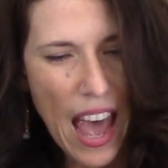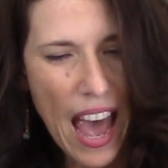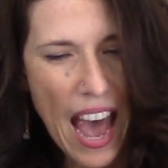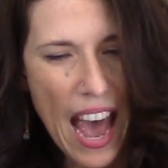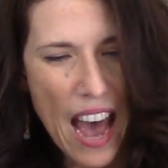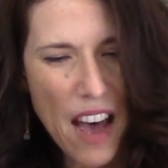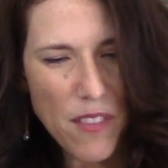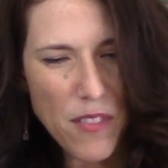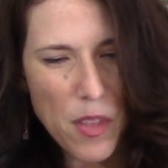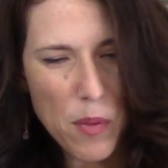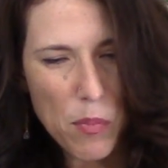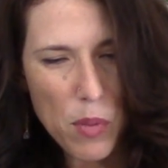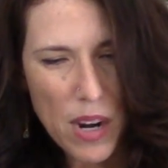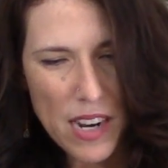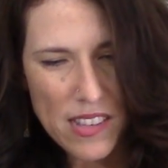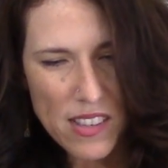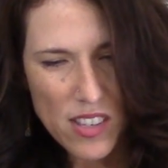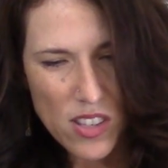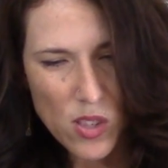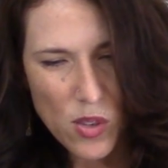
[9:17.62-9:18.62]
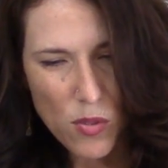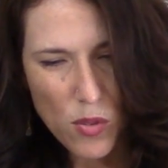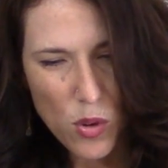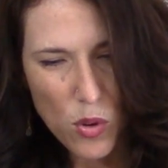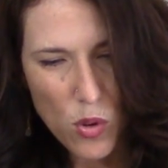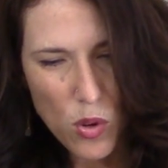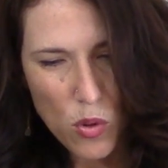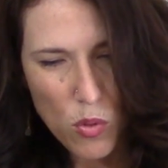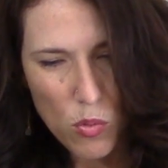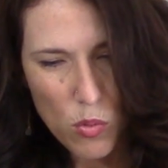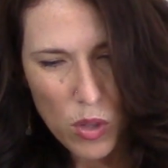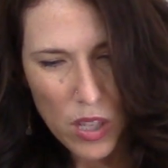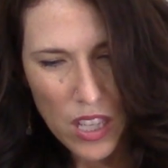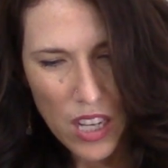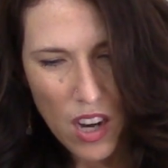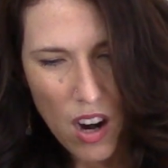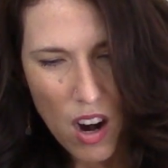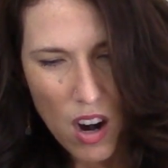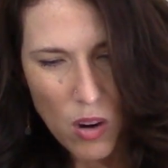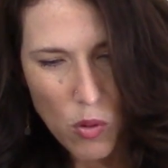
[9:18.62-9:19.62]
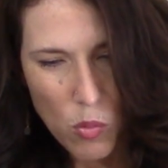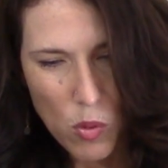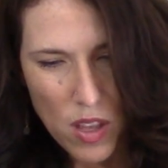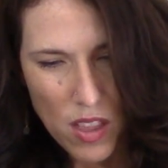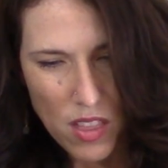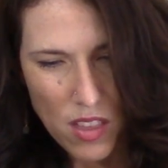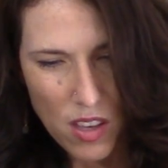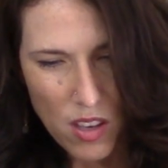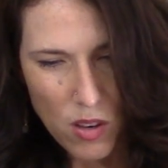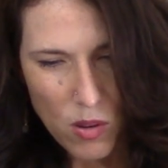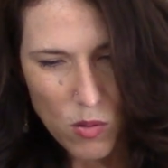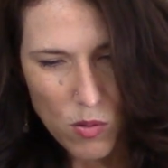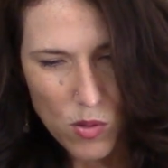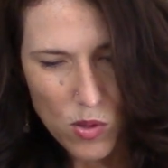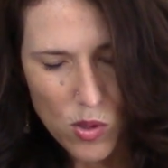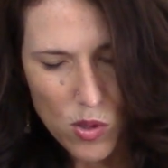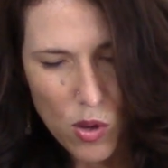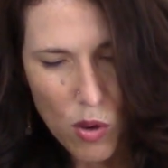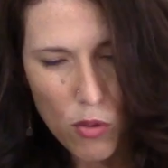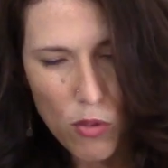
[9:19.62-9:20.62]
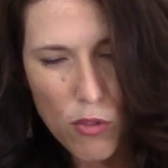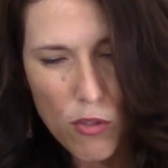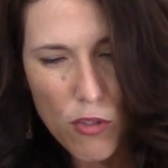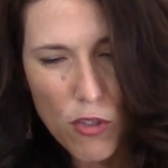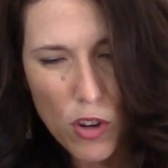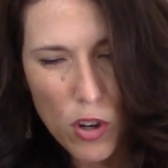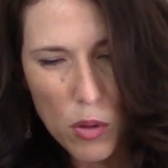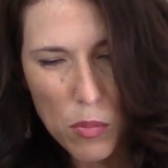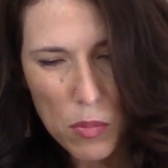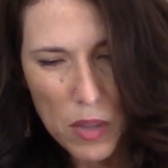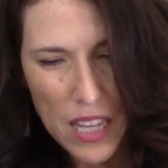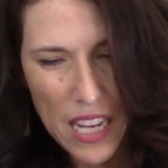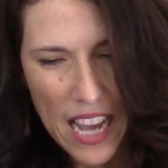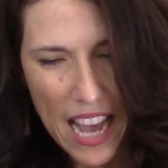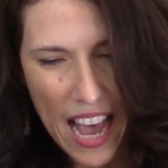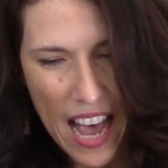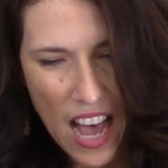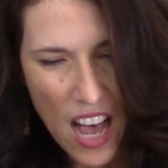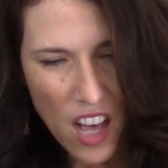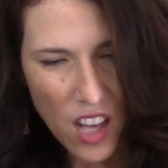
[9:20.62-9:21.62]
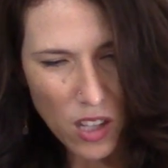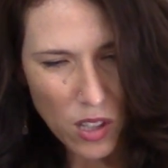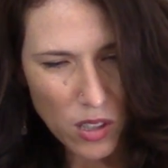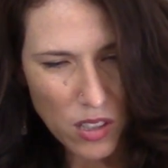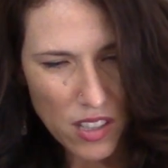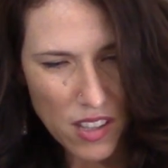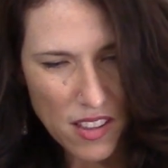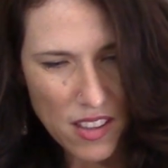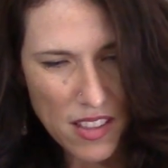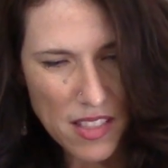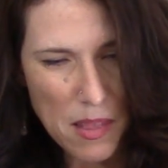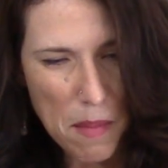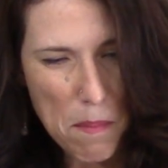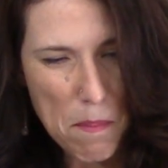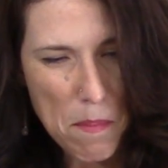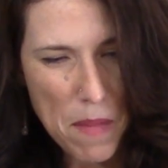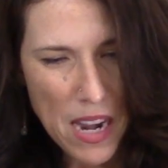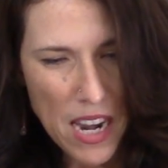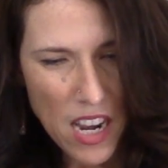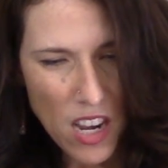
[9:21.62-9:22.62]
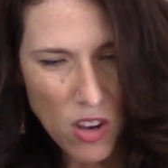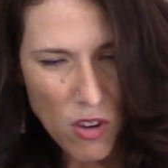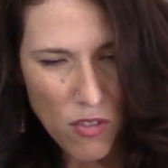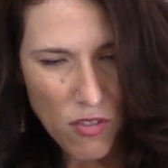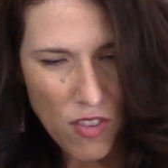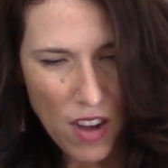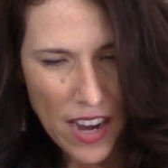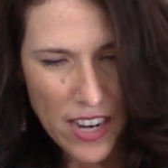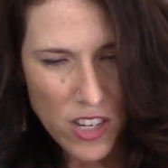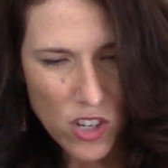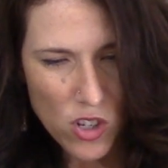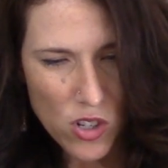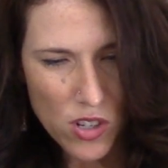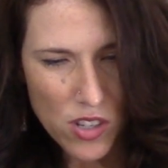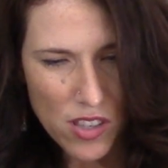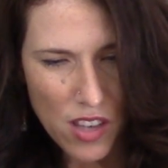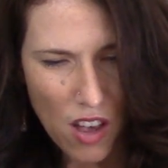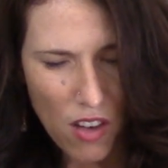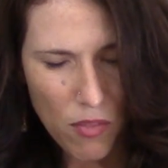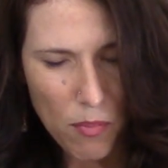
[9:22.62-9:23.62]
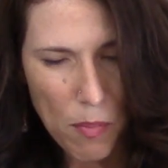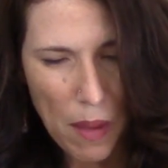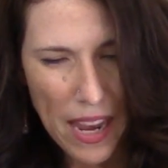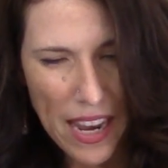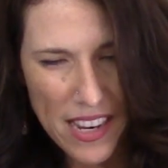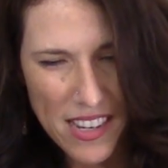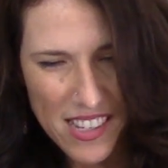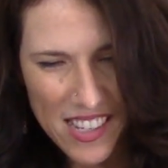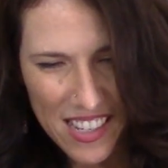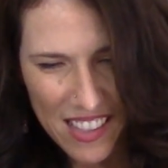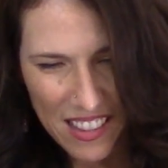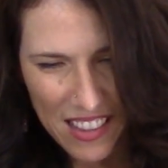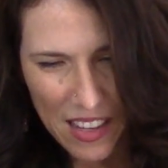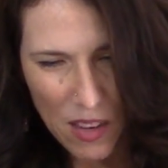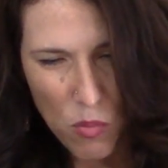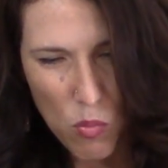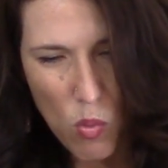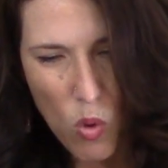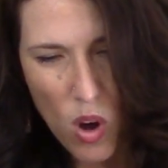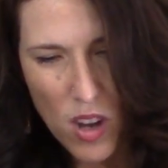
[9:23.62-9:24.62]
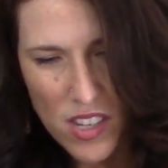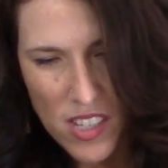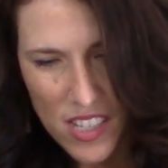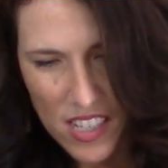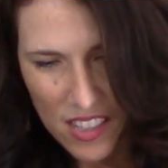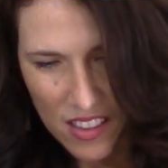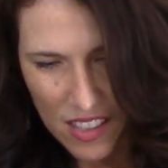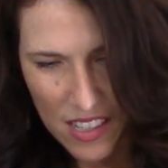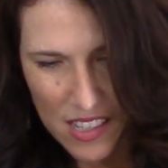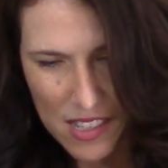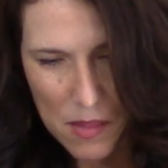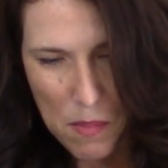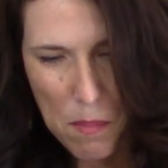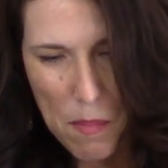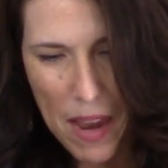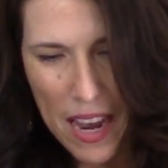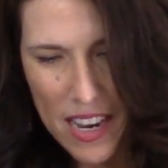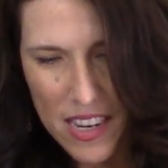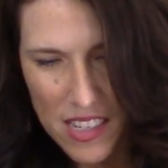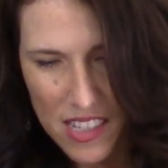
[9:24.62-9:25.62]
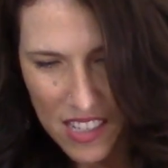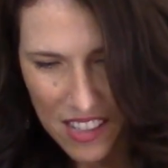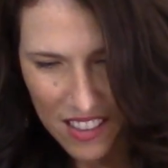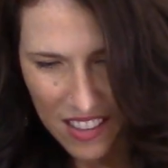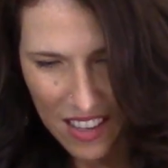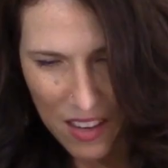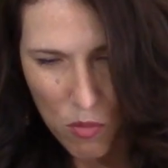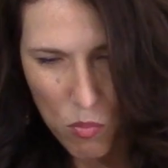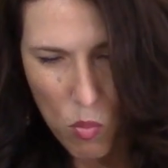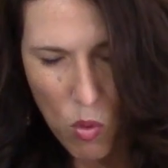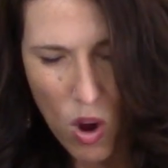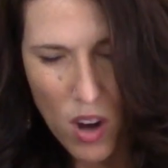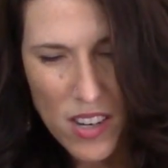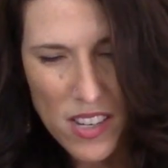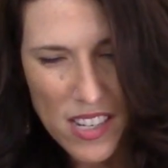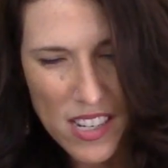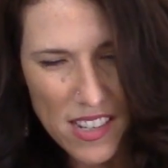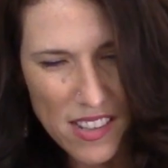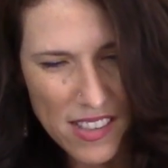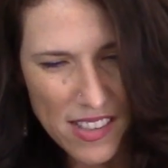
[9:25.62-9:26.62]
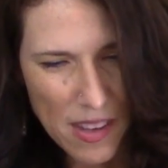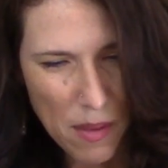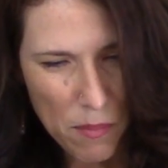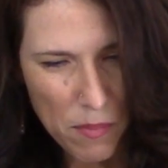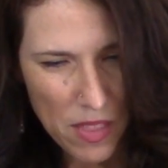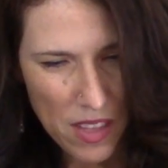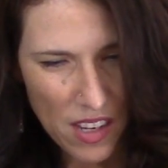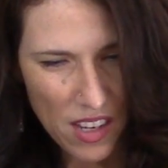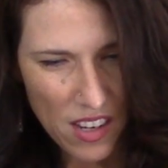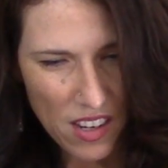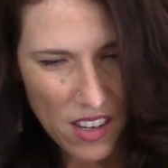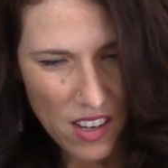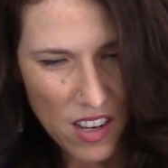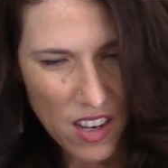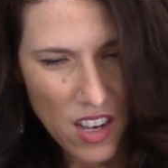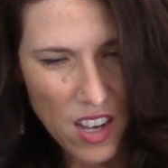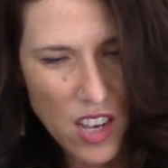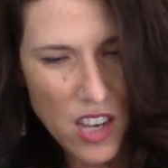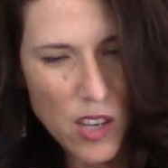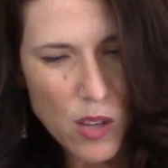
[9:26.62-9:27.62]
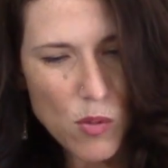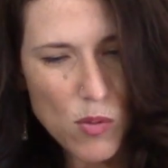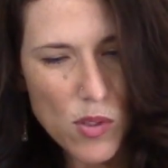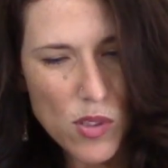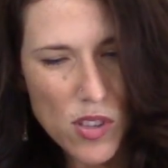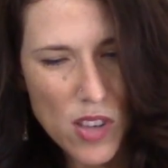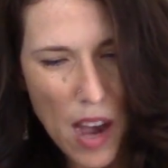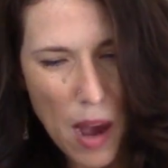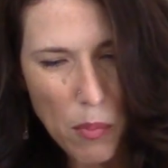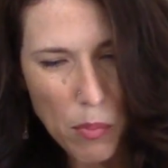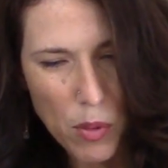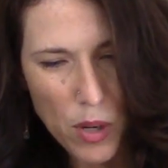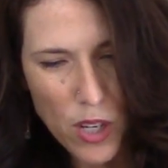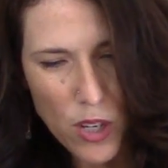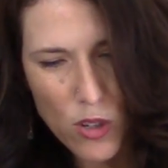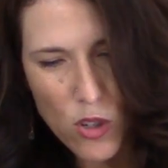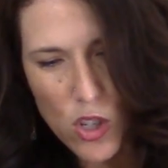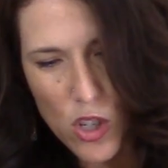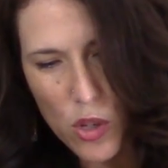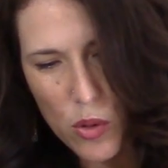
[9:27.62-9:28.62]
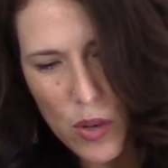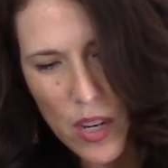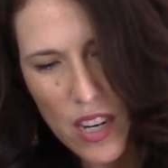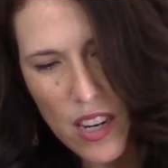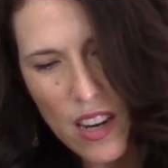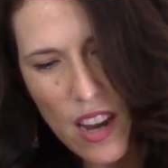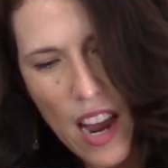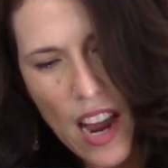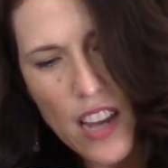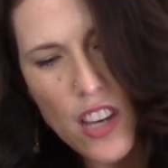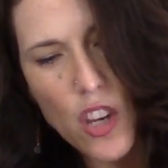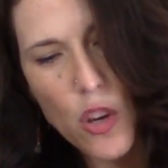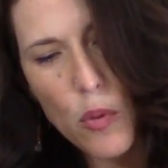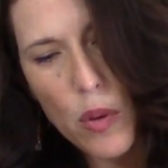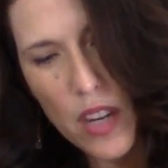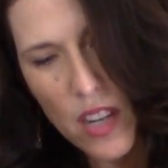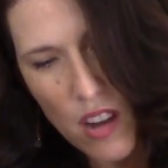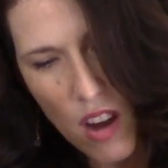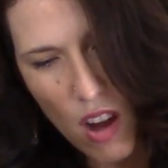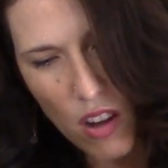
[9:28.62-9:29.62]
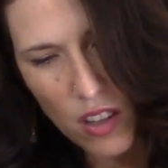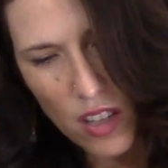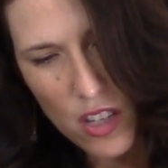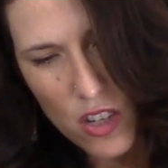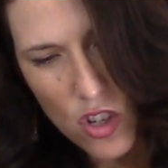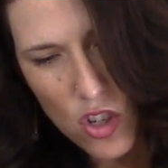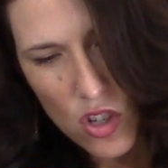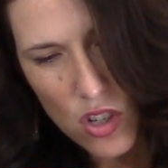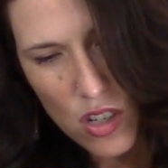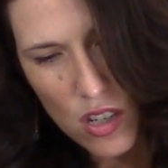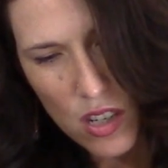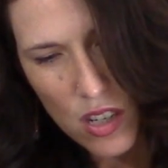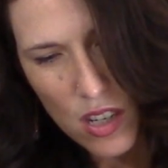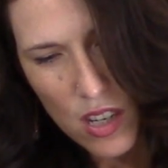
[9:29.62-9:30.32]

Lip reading: Have the presence of who you really are with you so firmly held that the minute you find yourself pantingly, wantingly, demandingly wanting something, you stop what you're doing and you acknowledge,